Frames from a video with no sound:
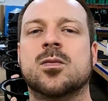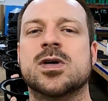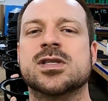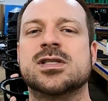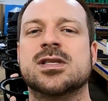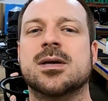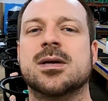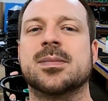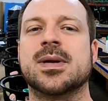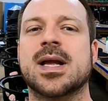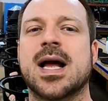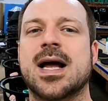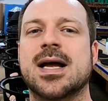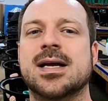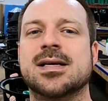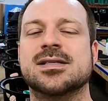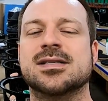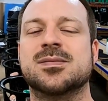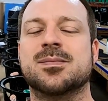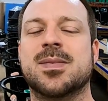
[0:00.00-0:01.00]
What's up,
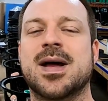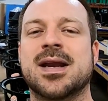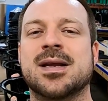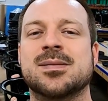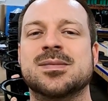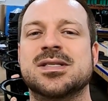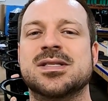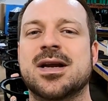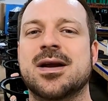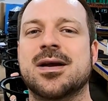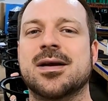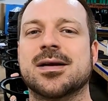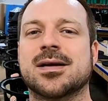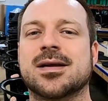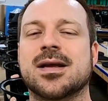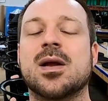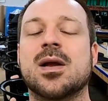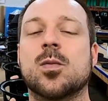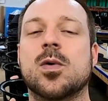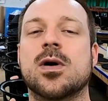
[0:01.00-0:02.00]
guys? My name's
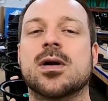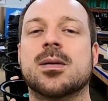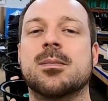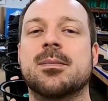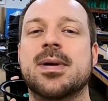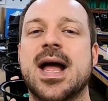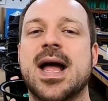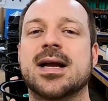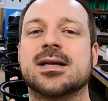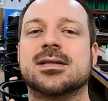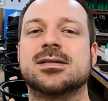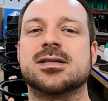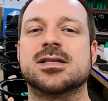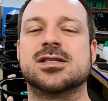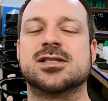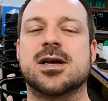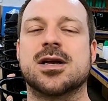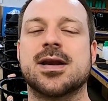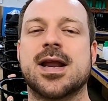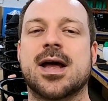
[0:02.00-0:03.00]
Derek, and welcome back
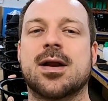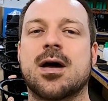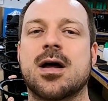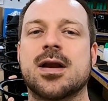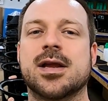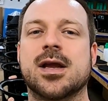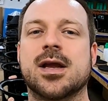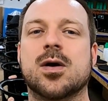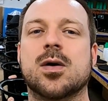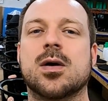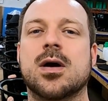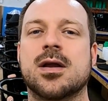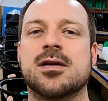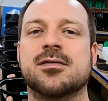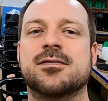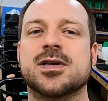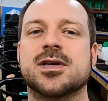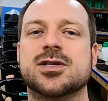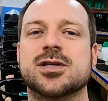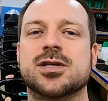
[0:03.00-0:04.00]
to the Sundown Audio
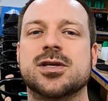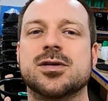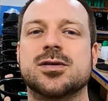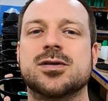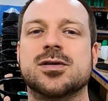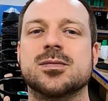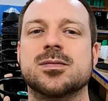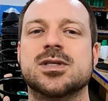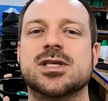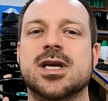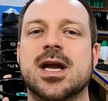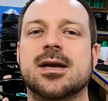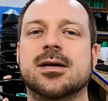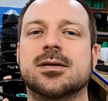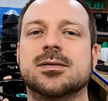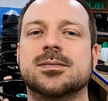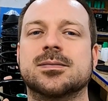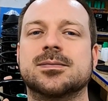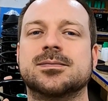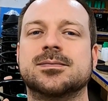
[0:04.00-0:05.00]
unofficial YouTube
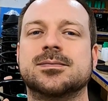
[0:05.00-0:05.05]
channel.